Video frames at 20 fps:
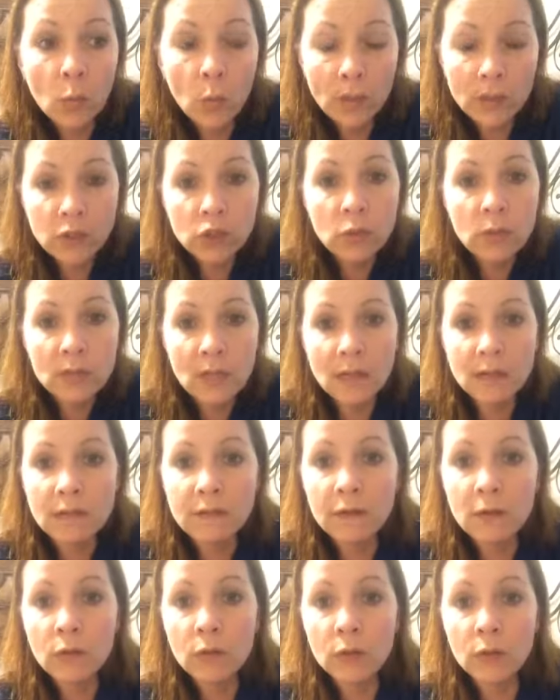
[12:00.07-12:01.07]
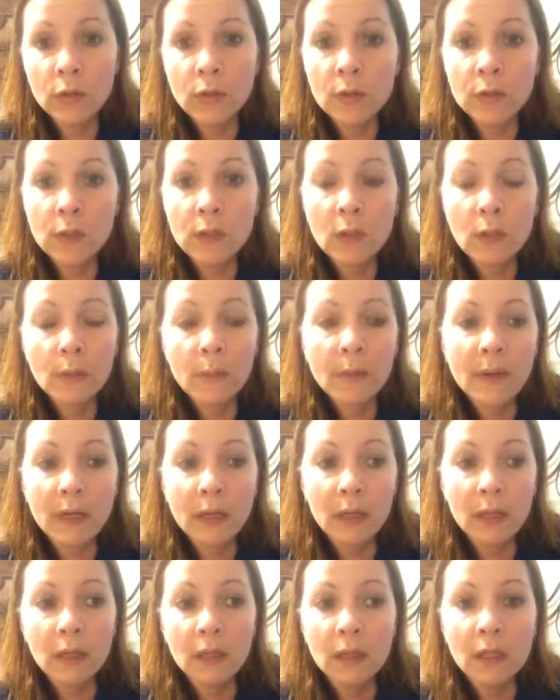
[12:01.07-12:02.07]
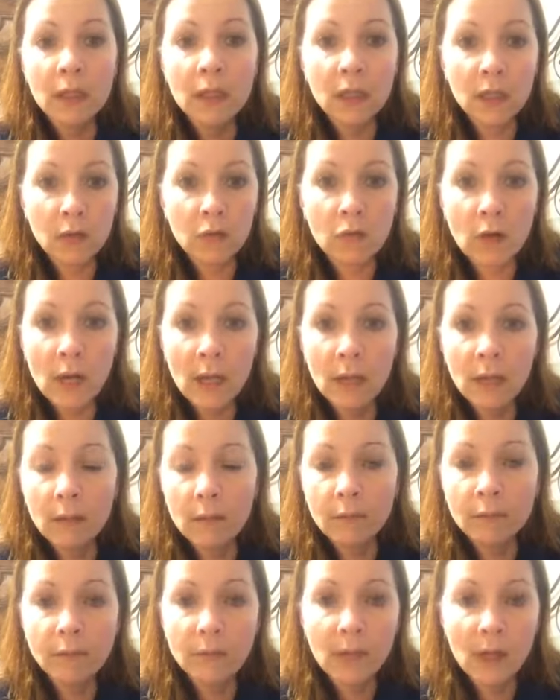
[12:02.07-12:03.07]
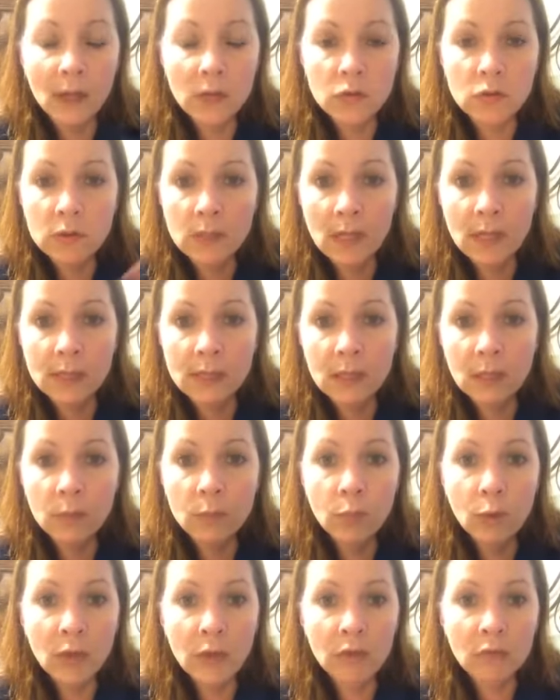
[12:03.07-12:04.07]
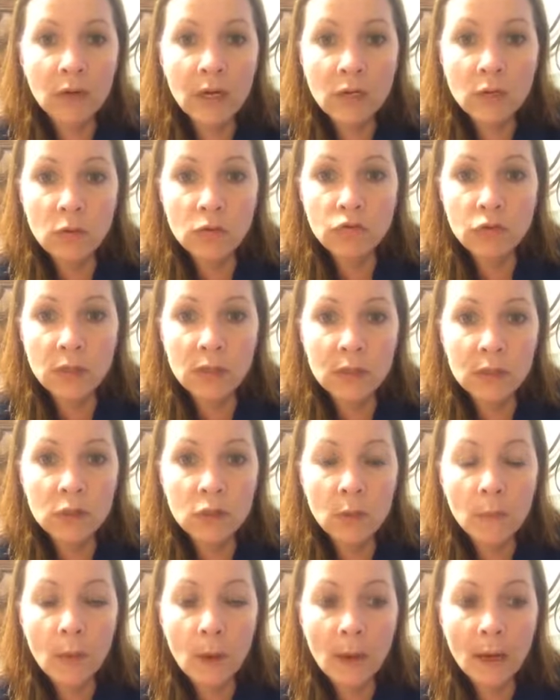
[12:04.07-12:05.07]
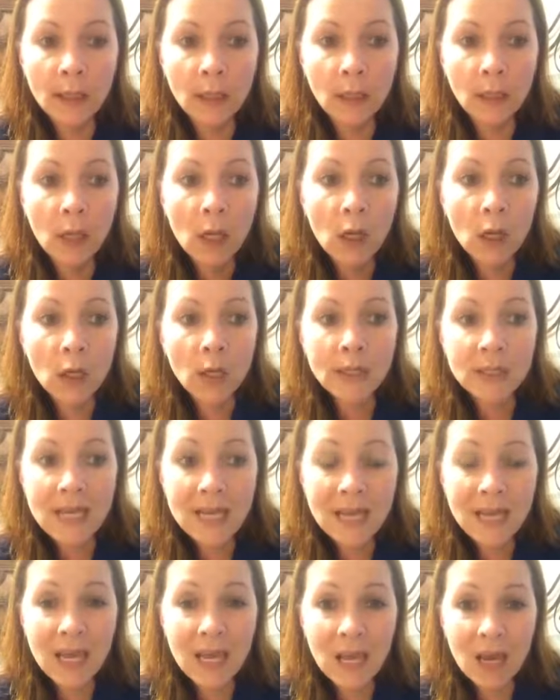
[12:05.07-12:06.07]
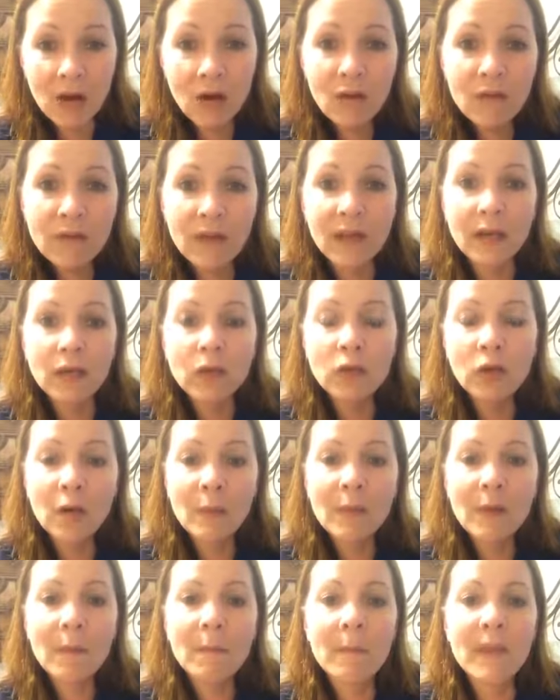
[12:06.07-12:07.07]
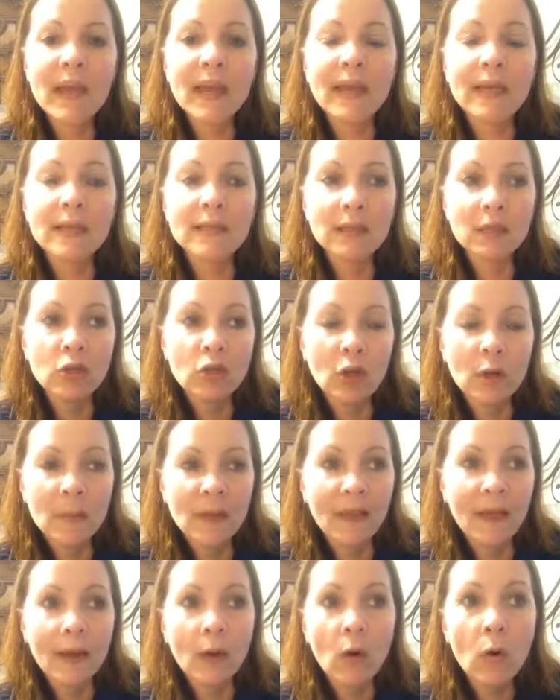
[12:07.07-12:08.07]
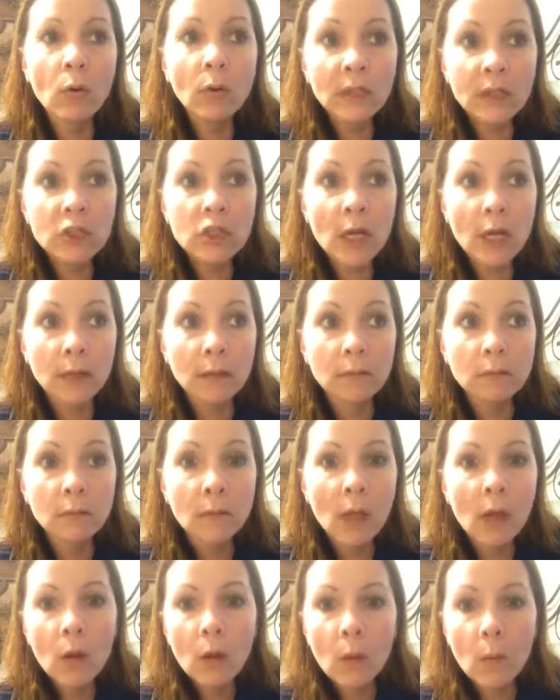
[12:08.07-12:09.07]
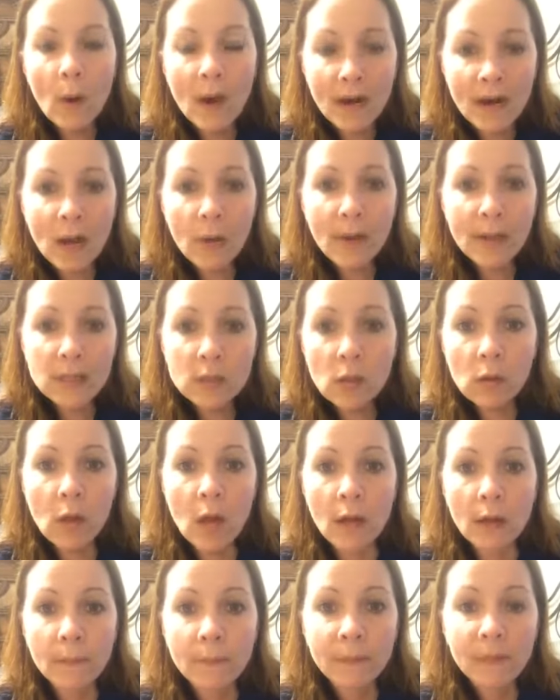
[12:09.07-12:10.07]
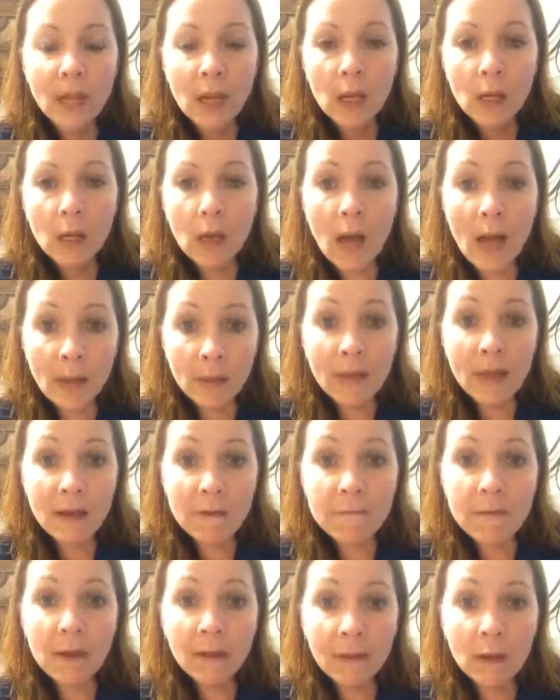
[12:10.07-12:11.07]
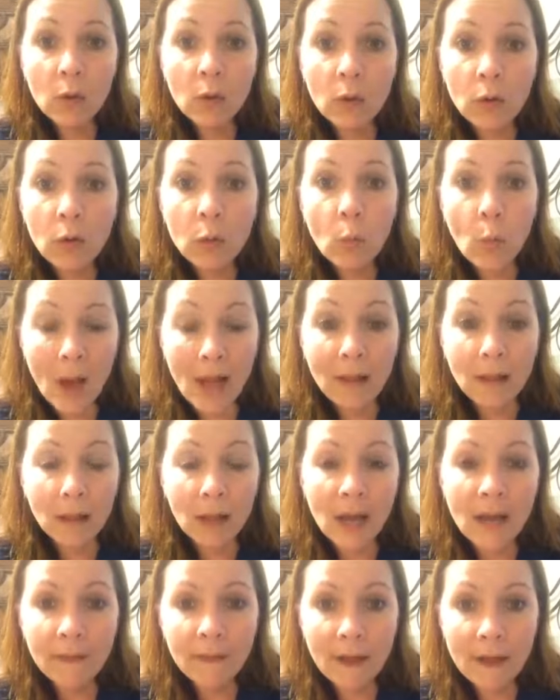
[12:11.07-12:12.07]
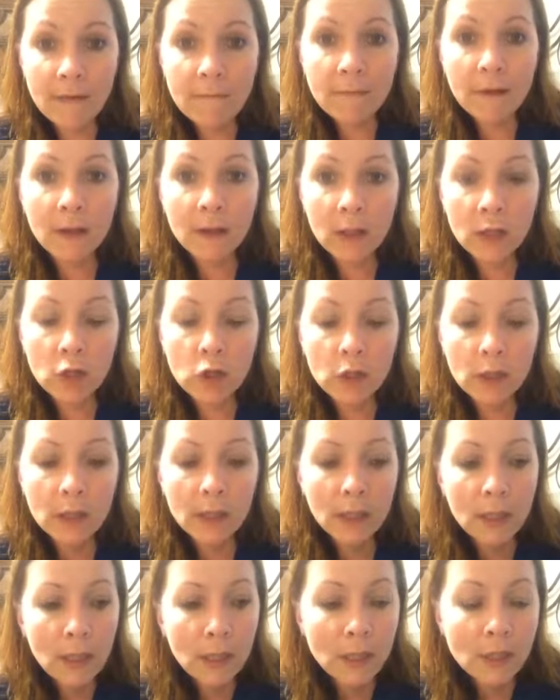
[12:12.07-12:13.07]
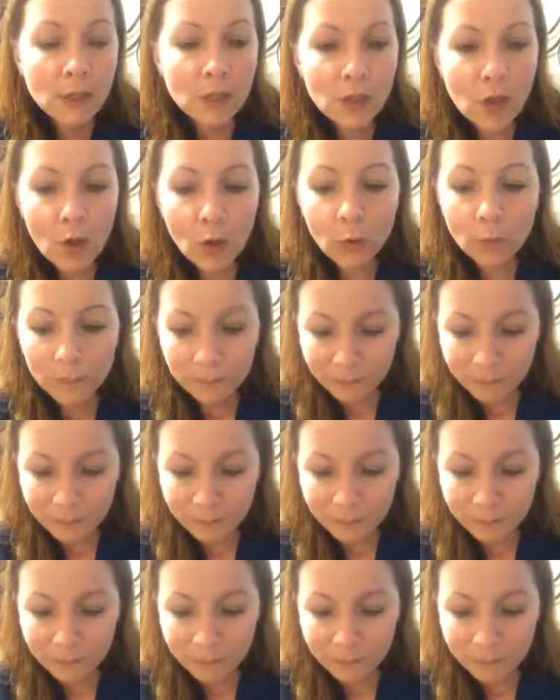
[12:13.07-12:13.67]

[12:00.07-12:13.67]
once you start to feel good by eating right, exercising, putting the right nutrients into your body, and taking care of it, you're going to be amazed, and you're going to be like, holy shit, why did I wait so long? I like feeling well. I like feeling good. So,